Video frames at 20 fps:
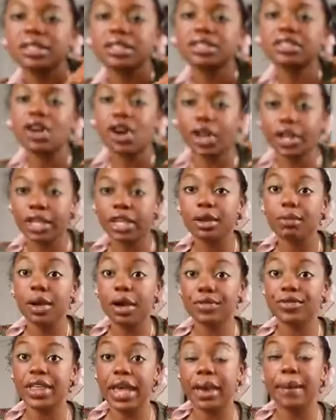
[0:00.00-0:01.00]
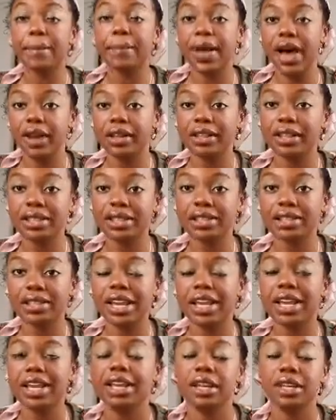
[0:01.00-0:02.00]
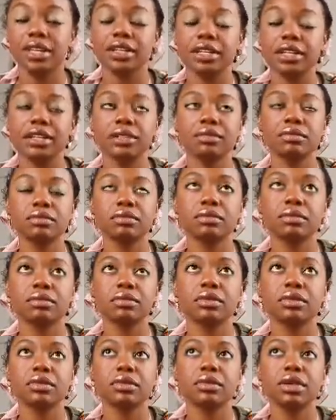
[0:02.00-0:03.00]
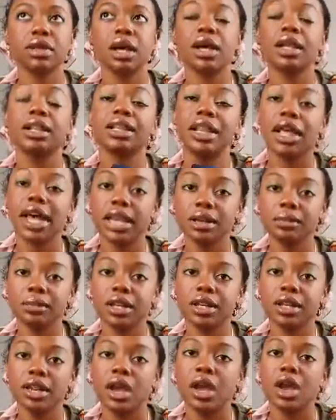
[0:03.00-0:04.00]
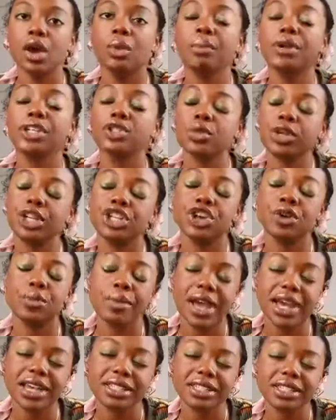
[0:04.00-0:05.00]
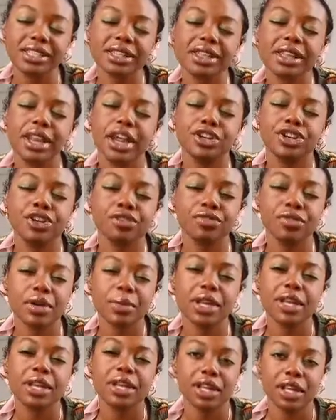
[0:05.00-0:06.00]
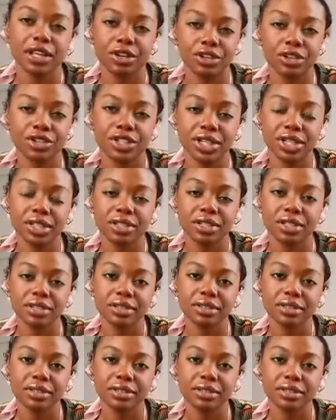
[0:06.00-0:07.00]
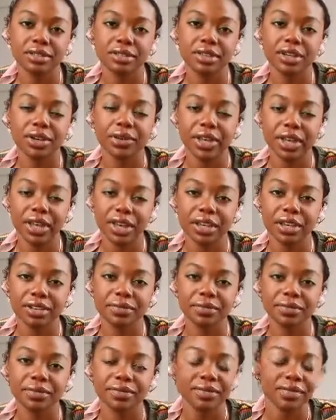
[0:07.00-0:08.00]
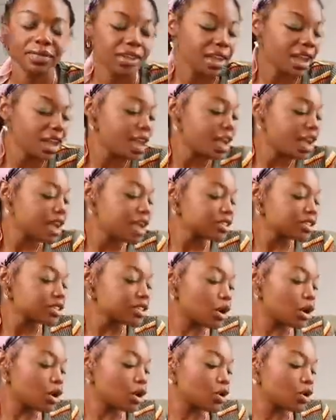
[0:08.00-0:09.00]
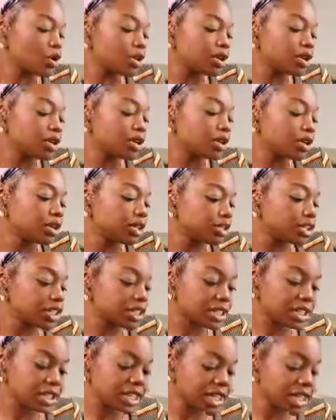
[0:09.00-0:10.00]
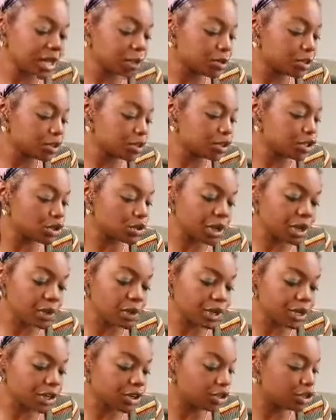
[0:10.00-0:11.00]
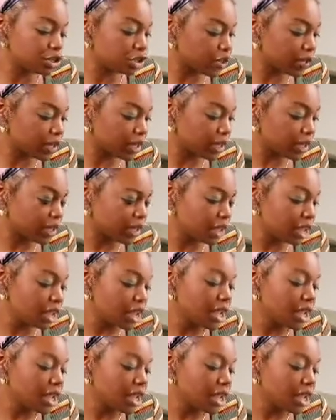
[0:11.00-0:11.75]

is talking about that balance and alignment between your masculine and your feminine energies. Okay, so just keep doing what you're doing,